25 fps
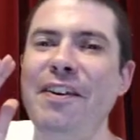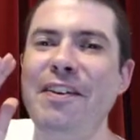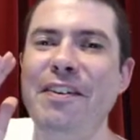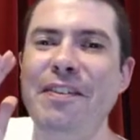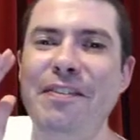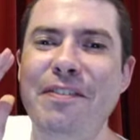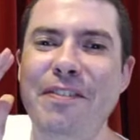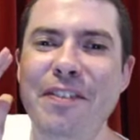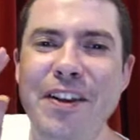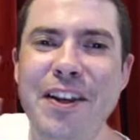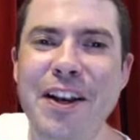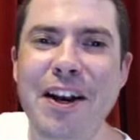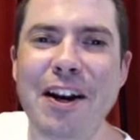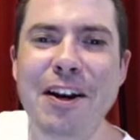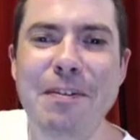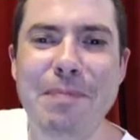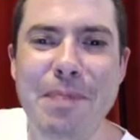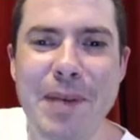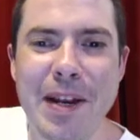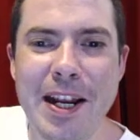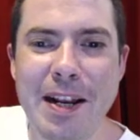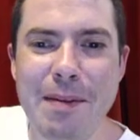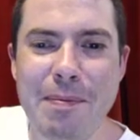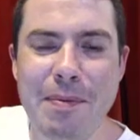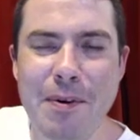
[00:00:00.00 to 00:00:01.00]
for young
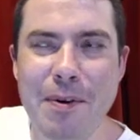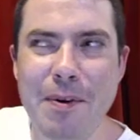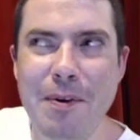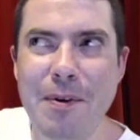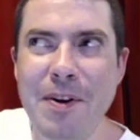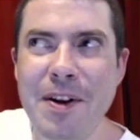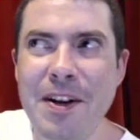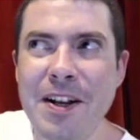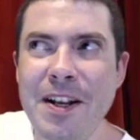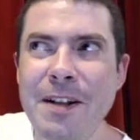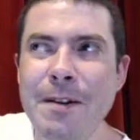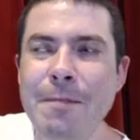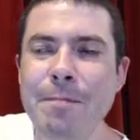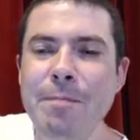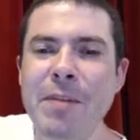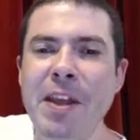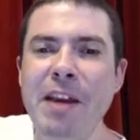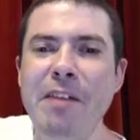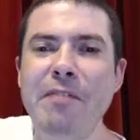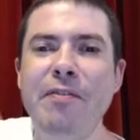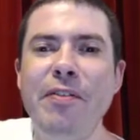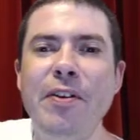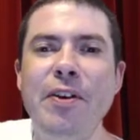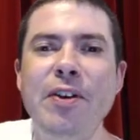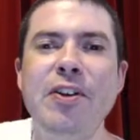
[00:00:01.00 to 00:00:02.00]
people
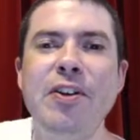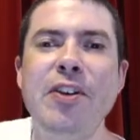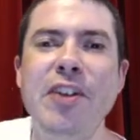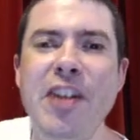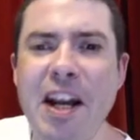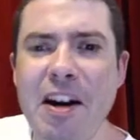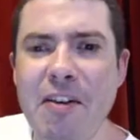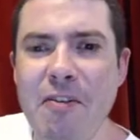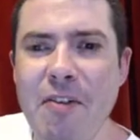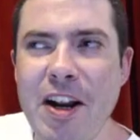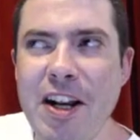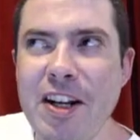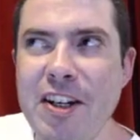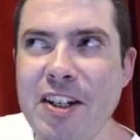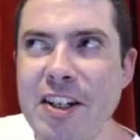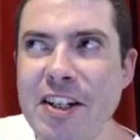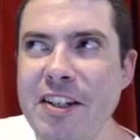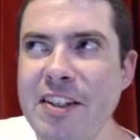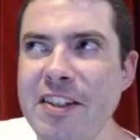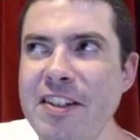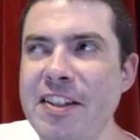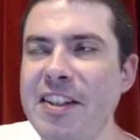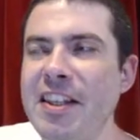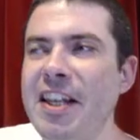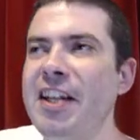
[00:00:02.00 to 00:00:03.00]
and future
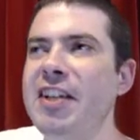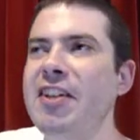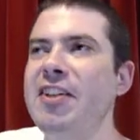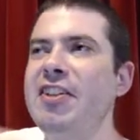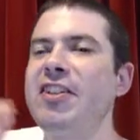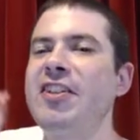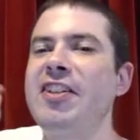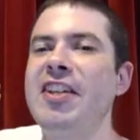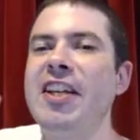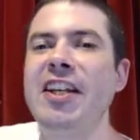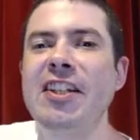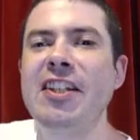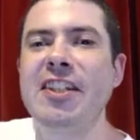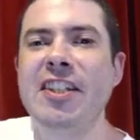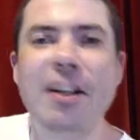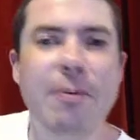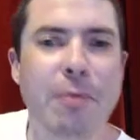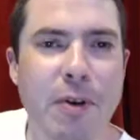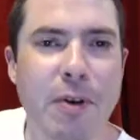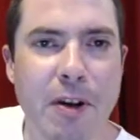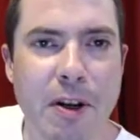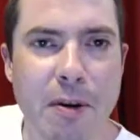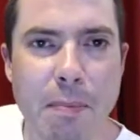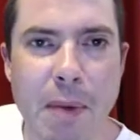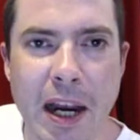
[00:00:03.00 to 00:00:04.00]
generations than just seeing someone
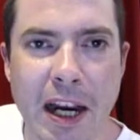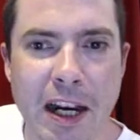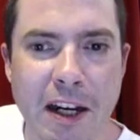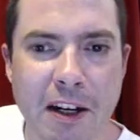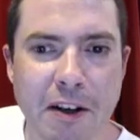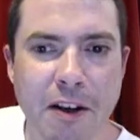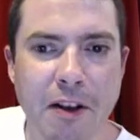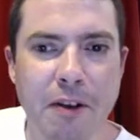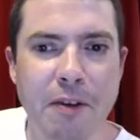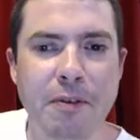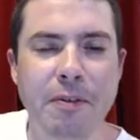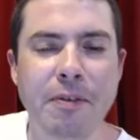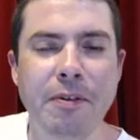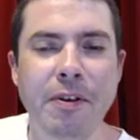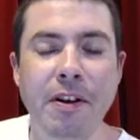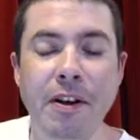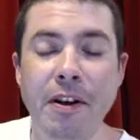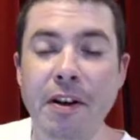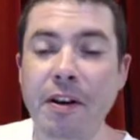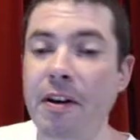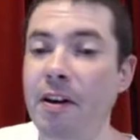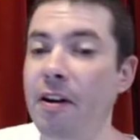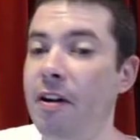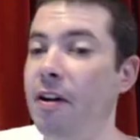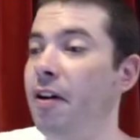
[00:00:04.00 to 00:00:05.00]
on a banknote
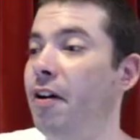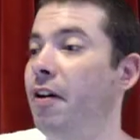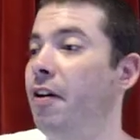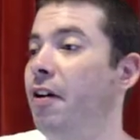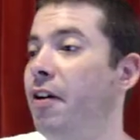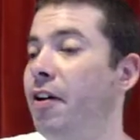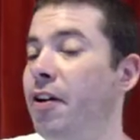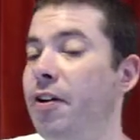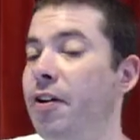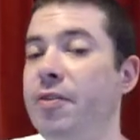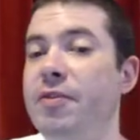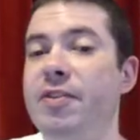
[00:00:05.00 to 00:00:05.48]
going, oh, who's